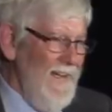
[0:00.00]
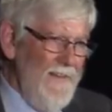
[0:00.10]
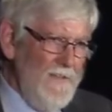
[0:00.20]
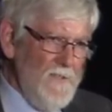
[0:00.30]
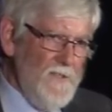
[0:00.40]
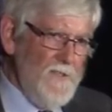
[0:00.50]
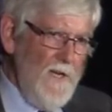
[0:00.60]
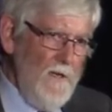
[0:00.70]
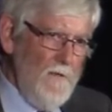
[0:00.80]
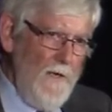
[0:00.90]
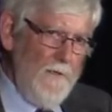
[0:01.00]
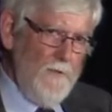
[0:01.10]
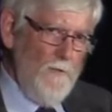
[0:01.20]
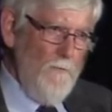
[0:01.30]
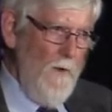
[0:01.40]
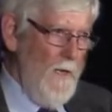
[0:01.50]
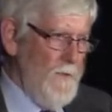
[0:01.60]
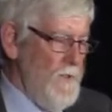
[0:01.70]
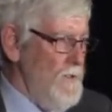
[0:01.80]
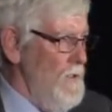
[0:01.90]
That doesn't sound like too
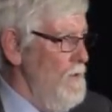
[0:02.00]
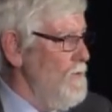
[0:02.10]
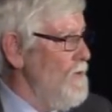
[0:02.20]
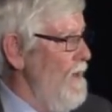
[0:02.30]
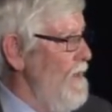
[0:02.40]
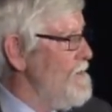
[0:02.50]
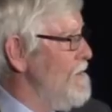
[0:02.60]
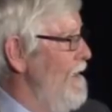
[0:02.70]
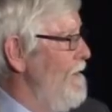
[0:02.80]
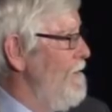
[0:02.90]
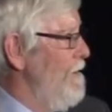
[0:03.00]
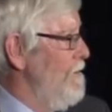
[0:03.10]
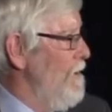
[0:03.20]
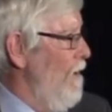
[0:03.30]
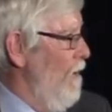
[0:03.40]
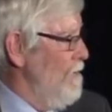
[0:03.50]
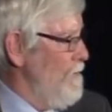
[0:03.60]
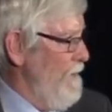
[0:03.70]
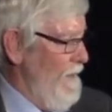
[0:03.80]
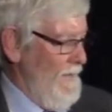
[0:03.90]
much until you translate it into
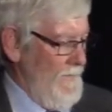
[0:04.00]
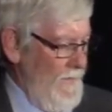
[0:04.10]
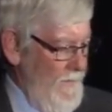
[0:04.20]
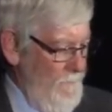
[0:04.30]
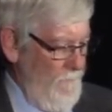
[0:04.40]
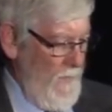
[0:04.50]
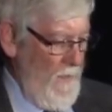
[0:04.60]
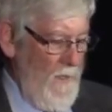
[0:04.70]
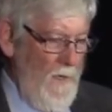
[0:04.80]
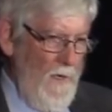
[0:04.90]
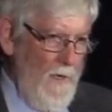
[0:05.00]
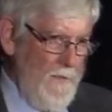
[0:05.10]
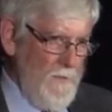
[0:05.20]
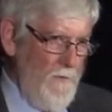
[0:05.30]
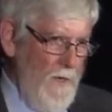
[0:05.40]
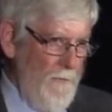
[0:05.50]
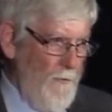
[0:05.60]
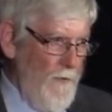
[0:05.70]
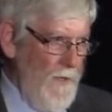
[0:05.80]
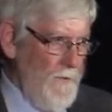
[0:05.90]
holes per hectare. And it's around
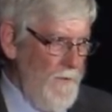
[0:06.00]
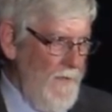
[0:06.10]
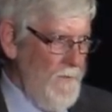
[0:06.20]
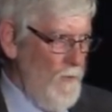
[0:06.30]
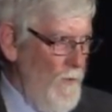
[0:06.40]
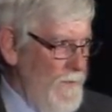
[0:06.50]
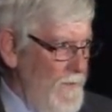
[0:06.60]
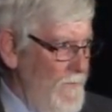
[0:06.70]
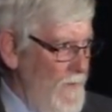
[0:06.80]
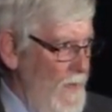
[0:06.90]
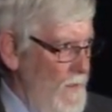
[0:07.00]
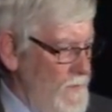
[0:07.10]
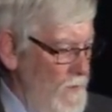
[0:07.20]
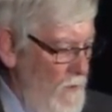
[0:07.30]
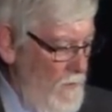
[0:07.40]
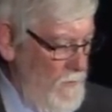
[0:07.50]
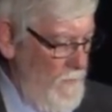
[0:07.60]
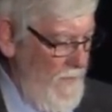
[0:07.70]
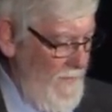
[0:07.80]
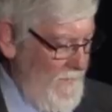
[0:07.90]
320,000 holes
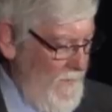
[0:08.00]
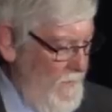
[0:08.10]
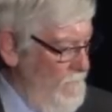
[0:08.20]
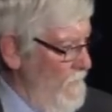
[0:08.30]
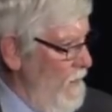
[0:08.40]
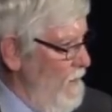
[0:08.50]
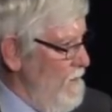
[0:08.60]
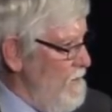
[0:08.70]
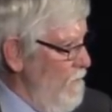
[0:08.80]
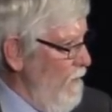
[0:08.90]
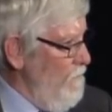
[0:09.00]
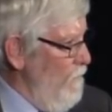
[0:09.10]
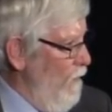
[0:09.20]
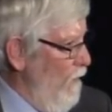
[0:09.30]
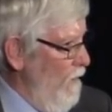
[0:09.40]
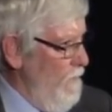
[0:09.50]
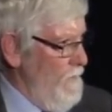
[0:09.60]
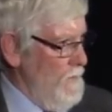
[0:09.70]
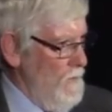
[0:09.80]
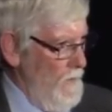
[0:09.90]
per hectare, somewhat more
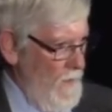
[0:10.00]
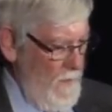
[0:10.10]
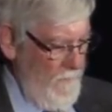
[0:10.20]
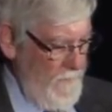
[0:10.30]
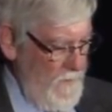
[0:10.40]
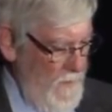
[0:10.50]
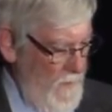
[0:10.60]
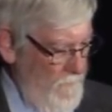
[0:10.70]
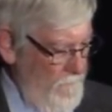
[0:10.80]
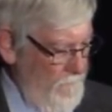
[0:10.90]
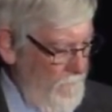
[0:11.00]
than 2.5 to 10.